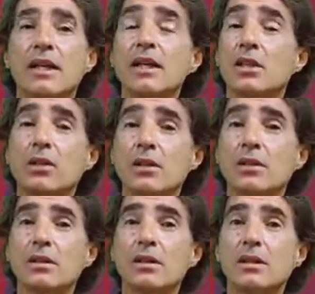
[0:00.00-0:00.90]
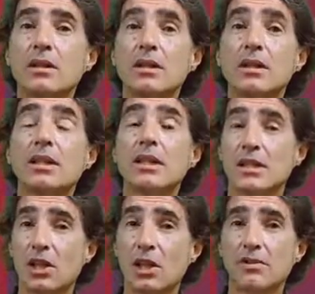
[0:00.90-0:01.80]
is good,
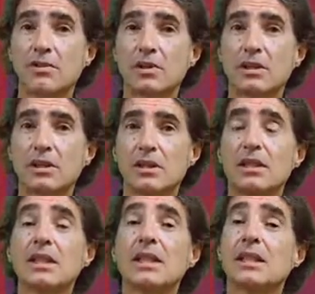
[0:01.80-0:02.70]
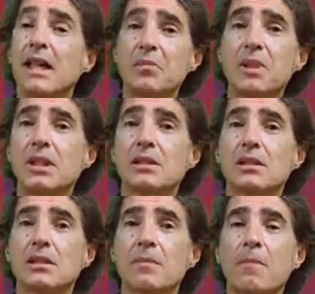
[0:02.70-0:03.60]
it's love, it's happiness,
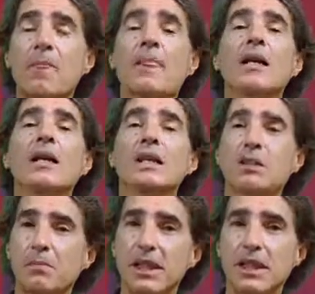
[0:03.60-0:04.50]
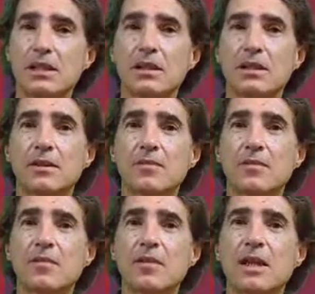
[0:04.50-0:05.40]
it's peace,
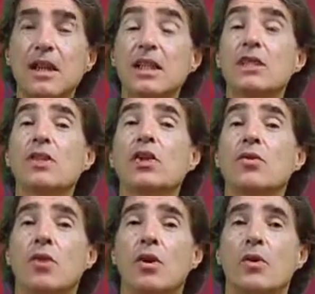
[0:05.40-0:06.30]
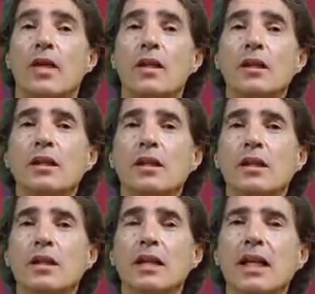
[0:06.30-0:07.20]
it's growing,
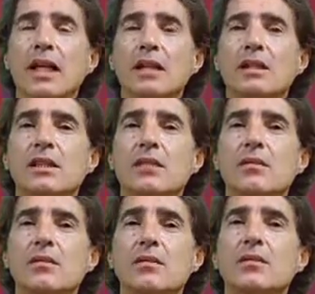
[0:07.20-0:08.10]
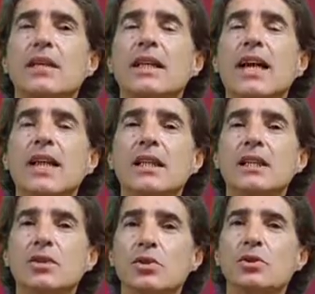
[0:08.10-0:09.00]
it's
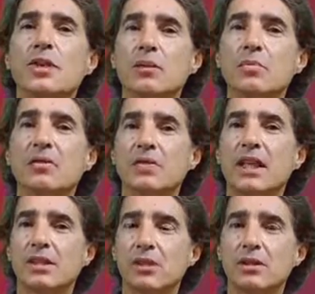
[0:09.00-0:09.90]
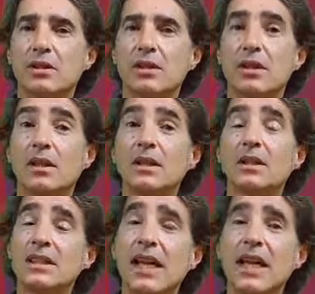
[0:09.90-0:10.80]
getting to the perfection,
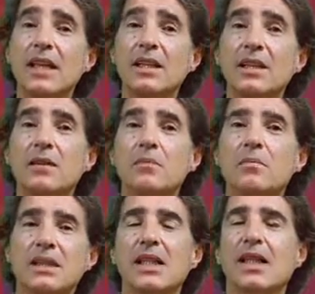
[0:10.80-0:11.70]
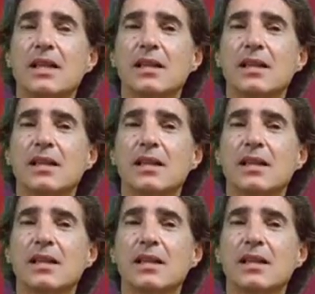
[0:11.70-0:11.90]
day by day.